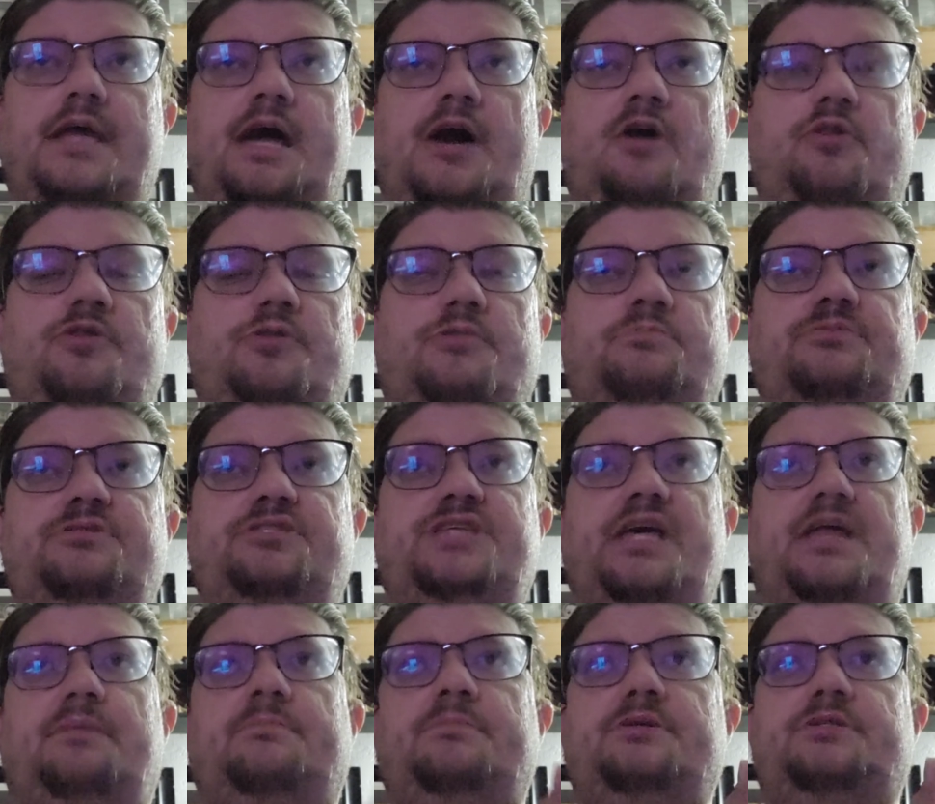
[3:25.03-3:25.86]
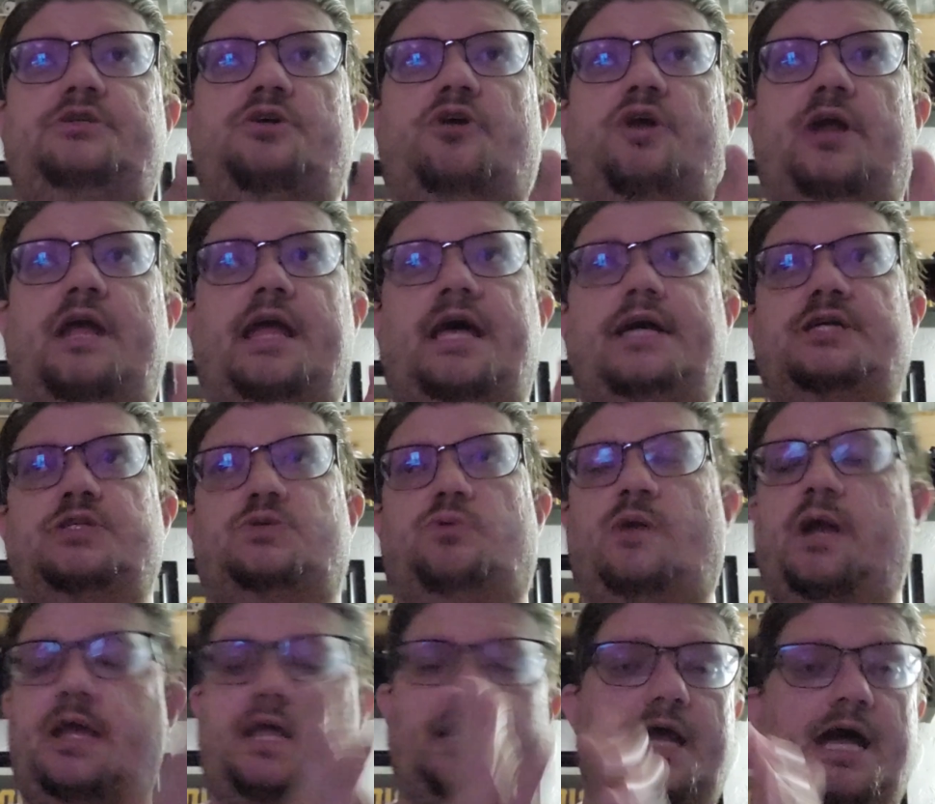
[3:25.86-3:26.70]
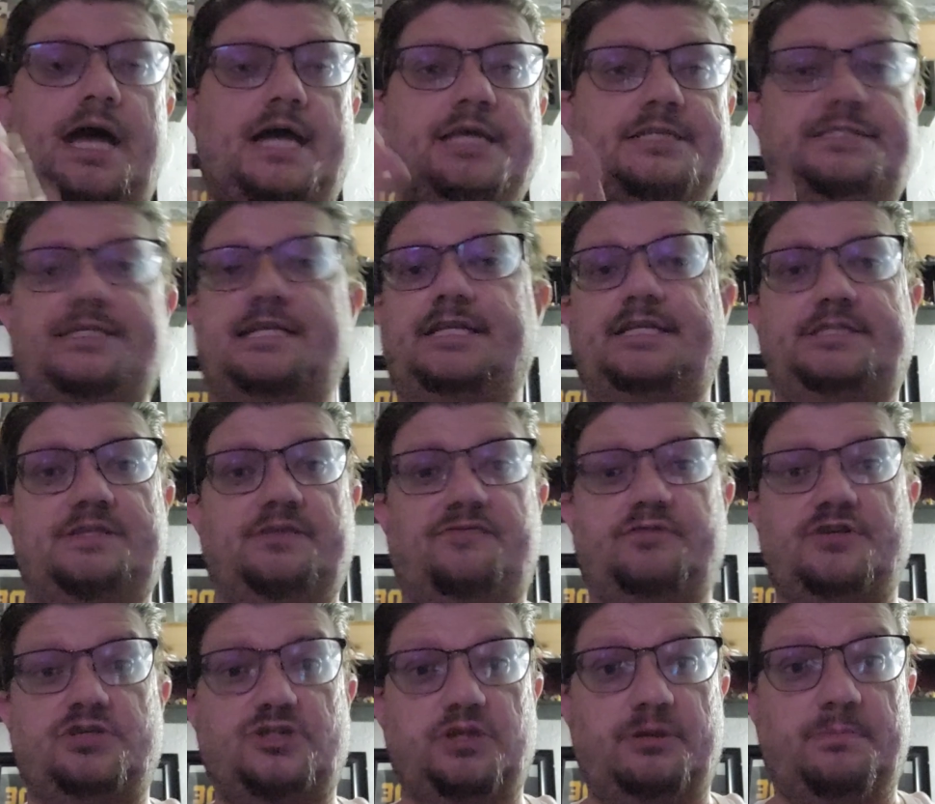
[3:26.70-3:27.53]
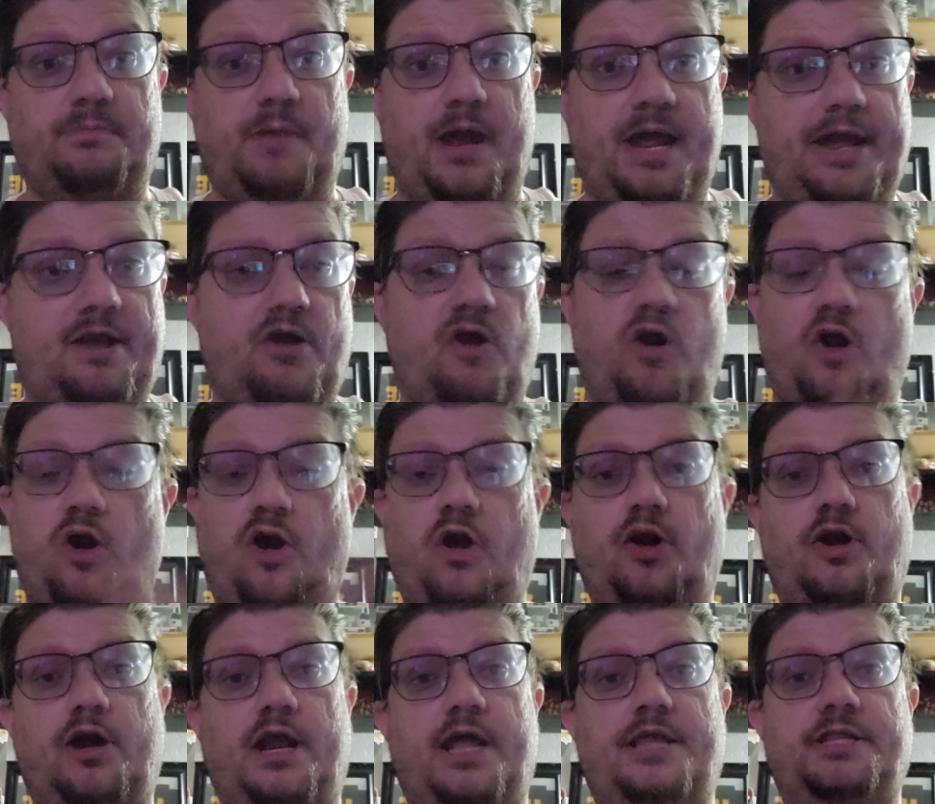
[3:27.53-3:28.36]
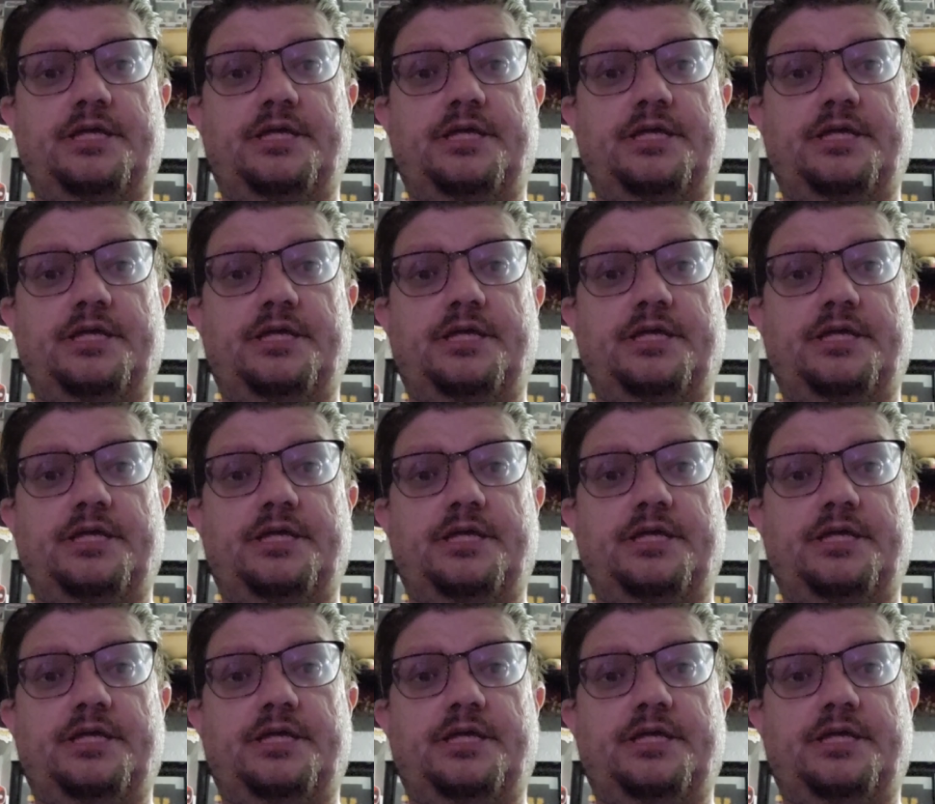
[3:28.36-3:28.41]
Now, the state of Missouri has recognized that it's officially my car,